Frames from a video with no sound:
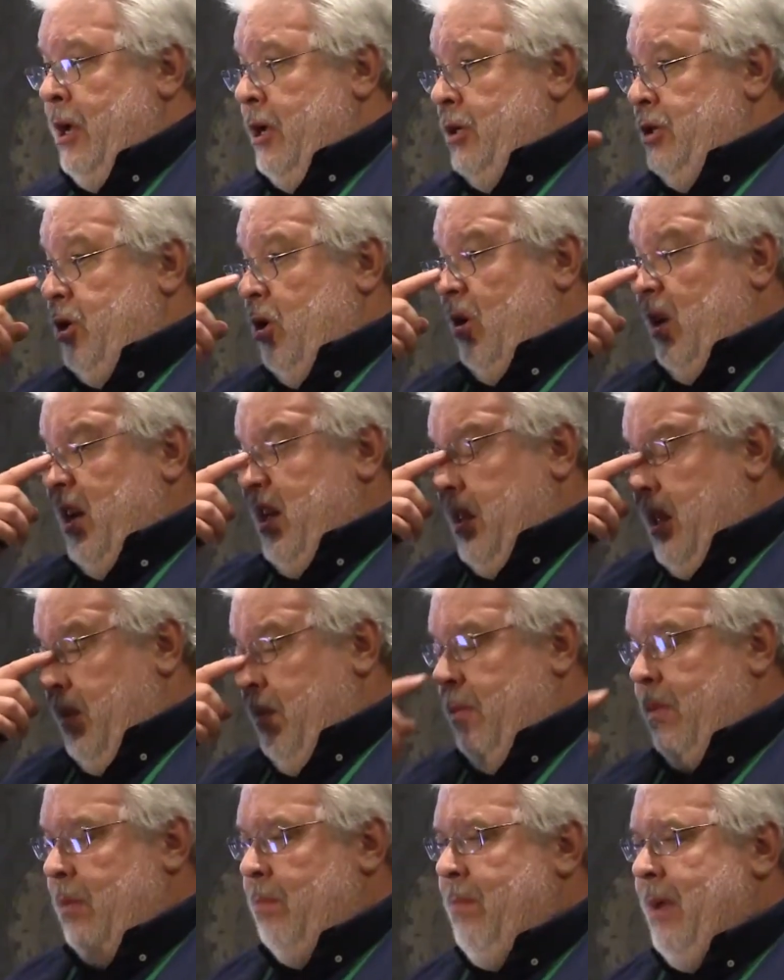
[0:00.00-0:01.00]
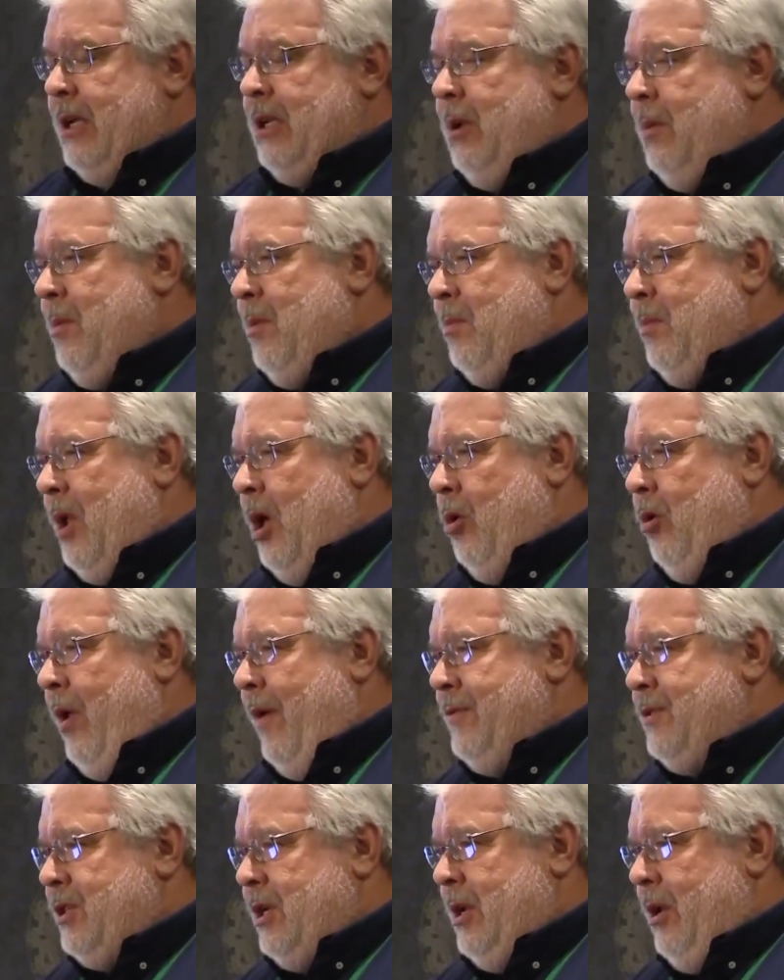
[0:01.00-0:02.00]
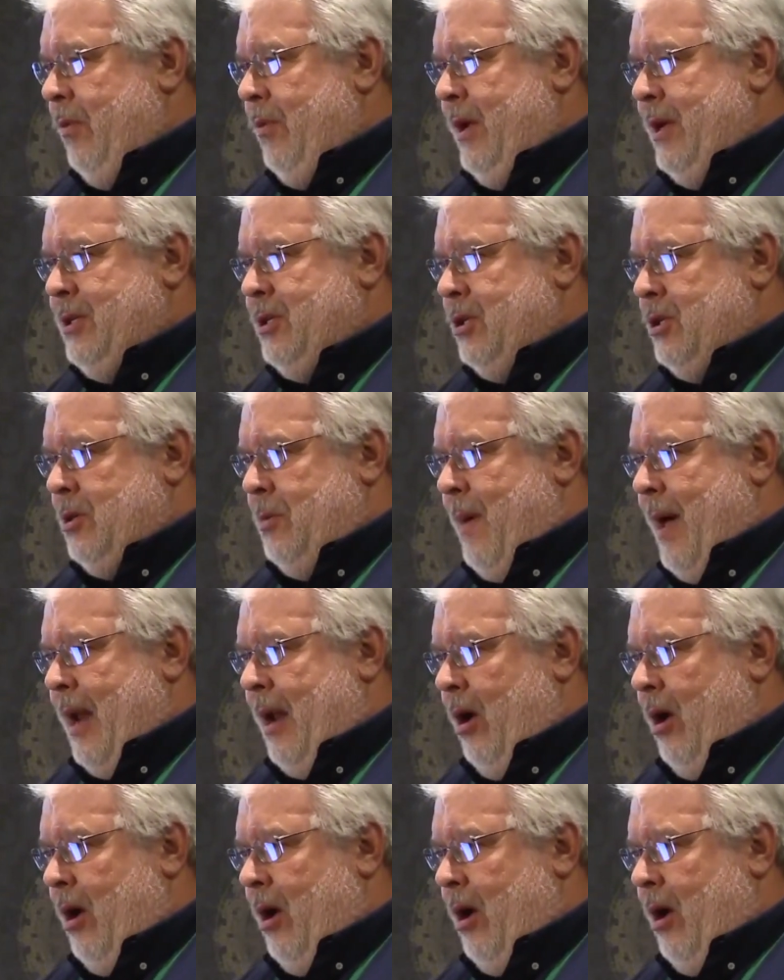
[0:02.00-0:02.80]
Generally, the minimum loan I've seen on these is about